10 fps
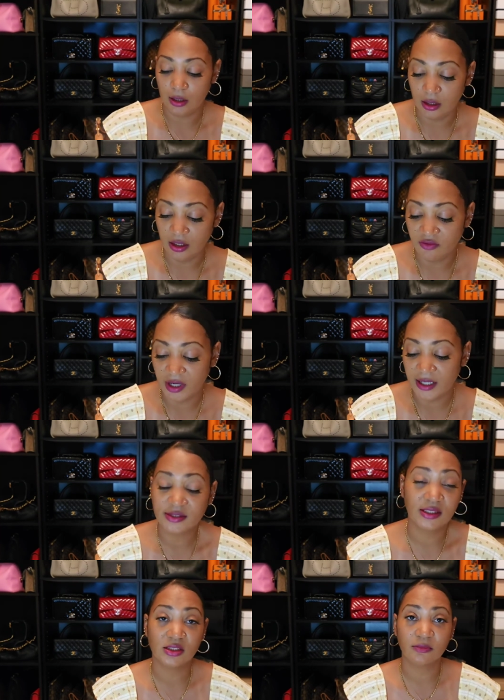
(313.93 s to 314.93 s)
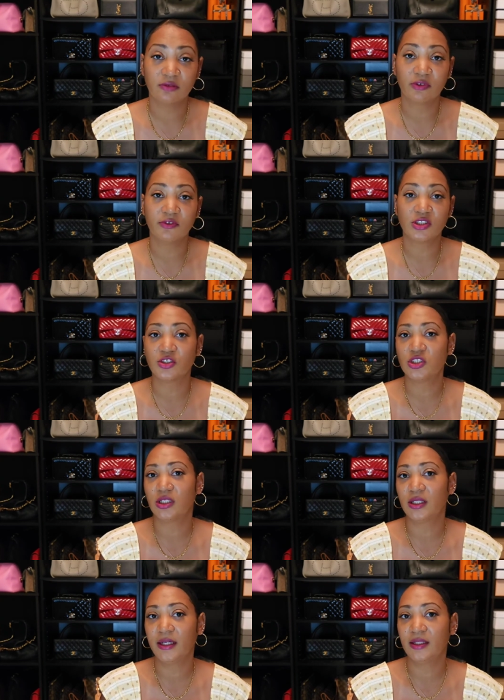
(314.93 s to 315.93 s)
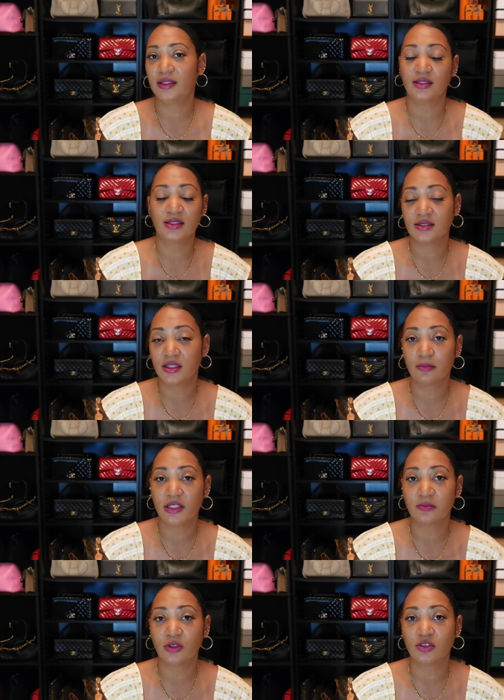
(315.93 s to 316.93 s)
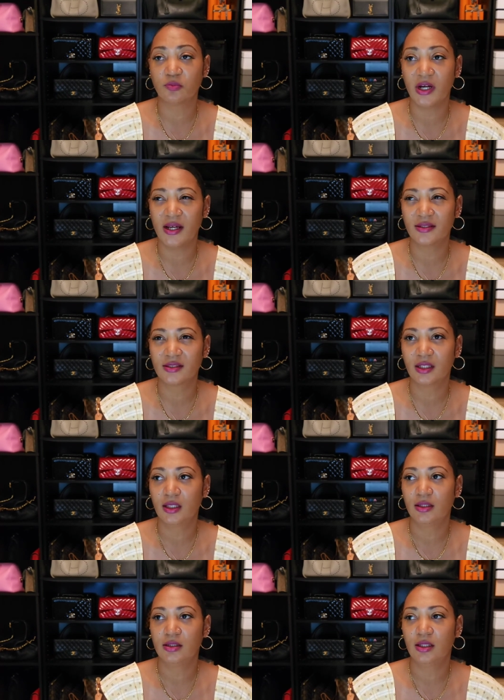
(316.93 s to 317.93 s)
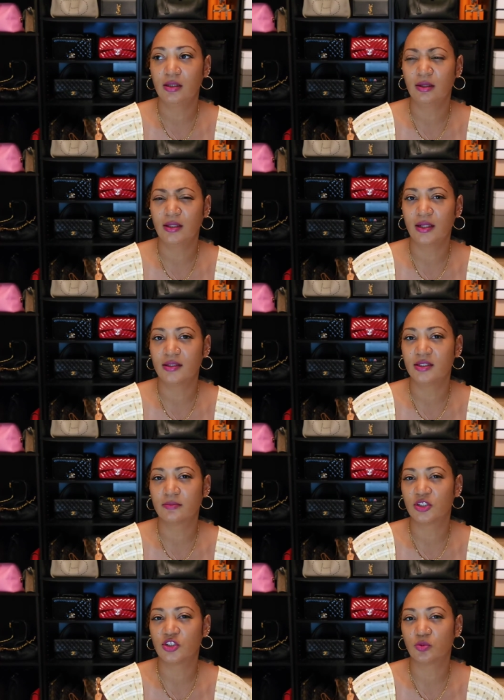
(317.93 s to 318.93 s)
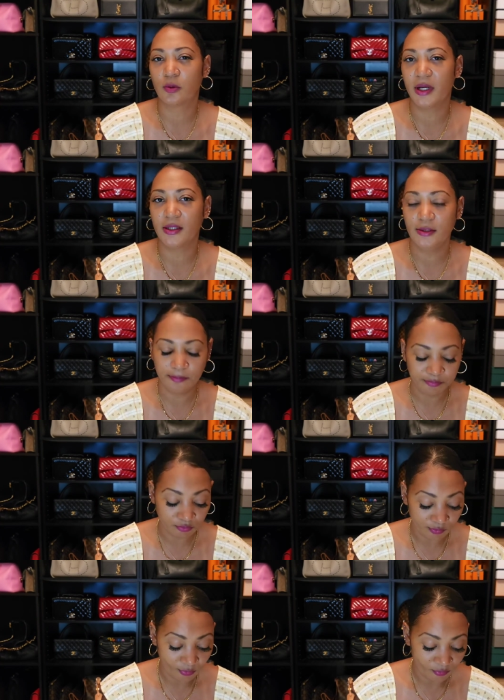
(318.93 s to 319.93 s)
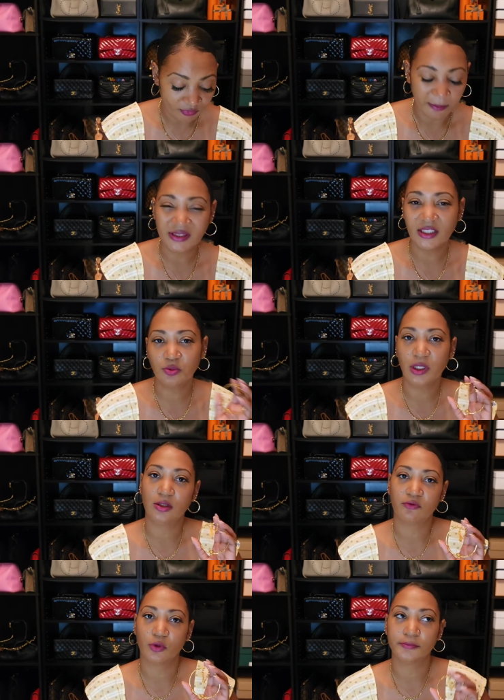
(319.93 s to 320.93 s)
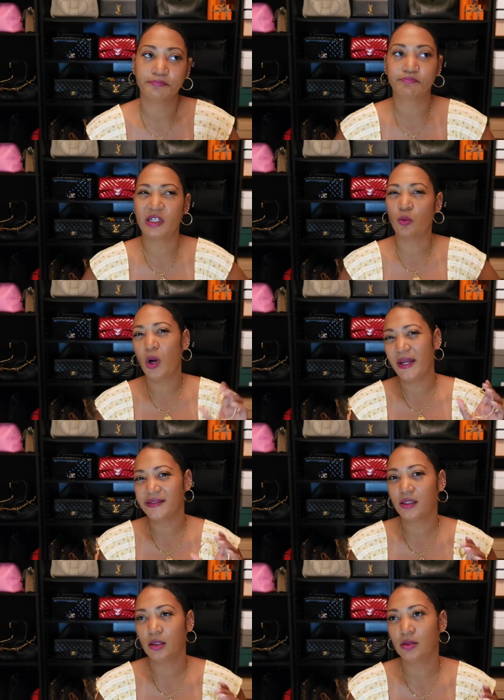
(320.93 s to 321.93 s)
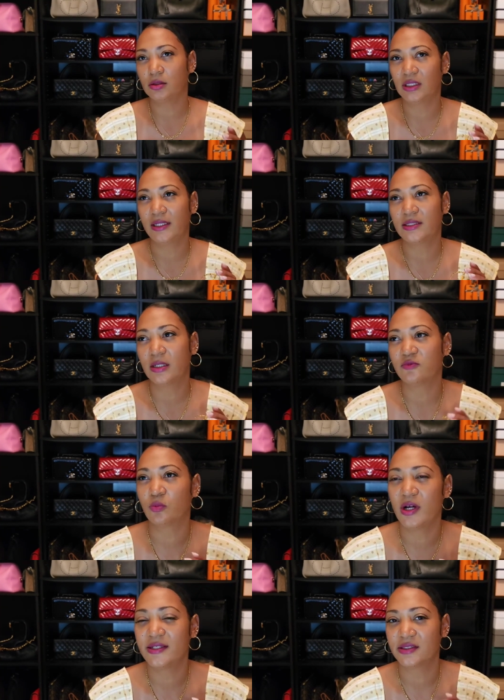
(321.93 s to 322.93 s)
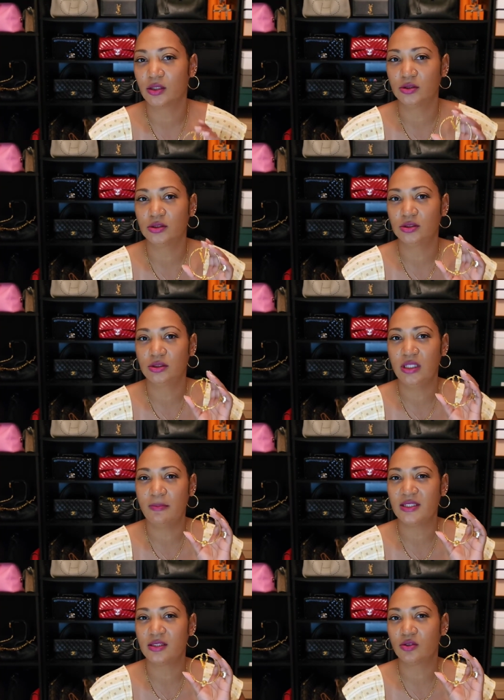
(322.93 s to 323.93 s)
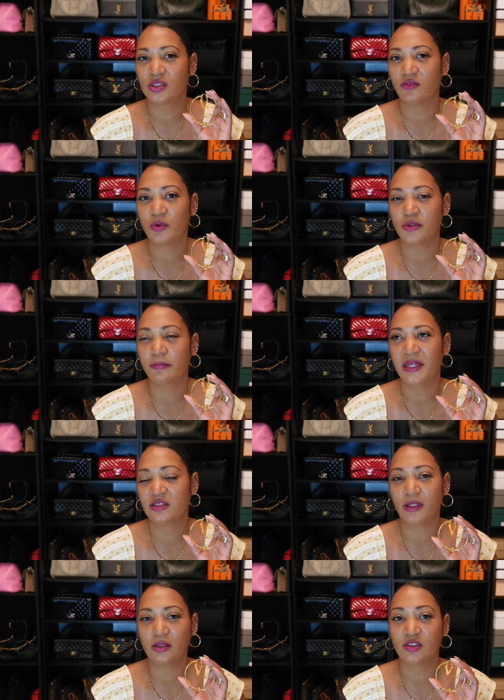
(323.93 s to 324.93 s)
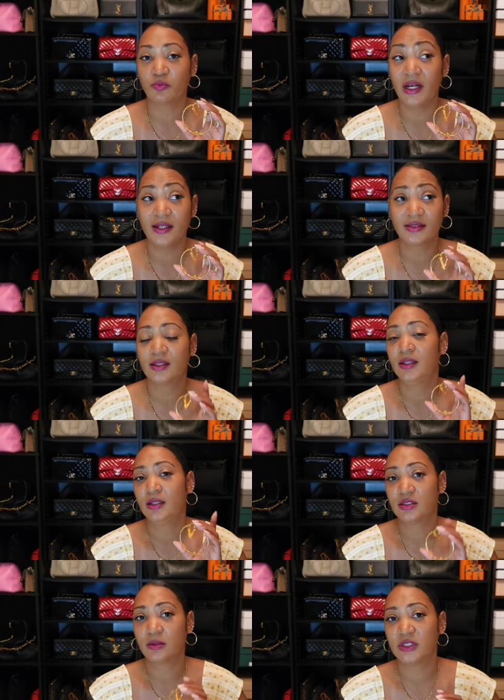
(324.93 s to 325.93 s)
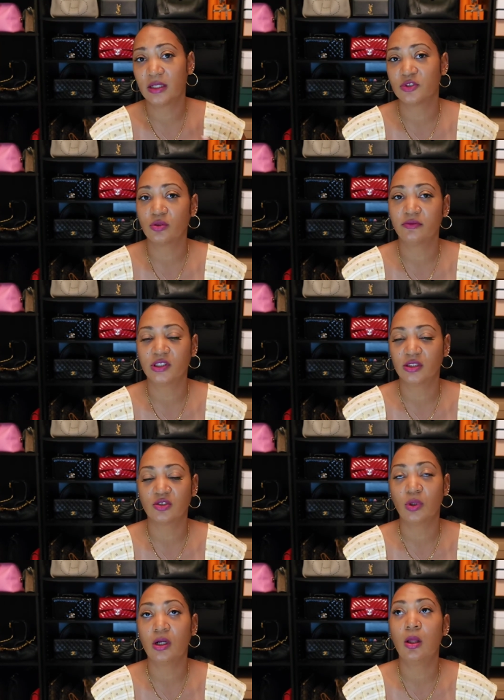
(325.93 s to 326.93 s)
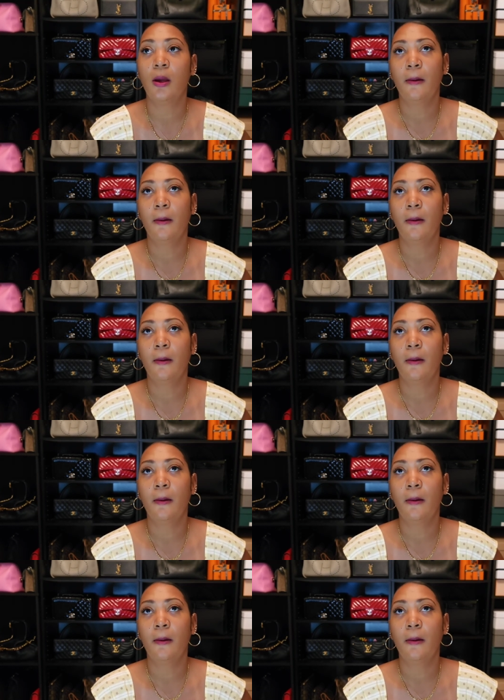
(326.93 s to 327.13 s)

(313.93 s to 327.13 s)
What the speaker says: If I see something from Versace and I like it and it doesn't say the base metal is brass, then a lot of the times I just won't buy it. But that's what I look for. Like YSL, a lot of the times from YSL, they may sell stuff where the base metal is brass, sometimes Louis Vuitton as well.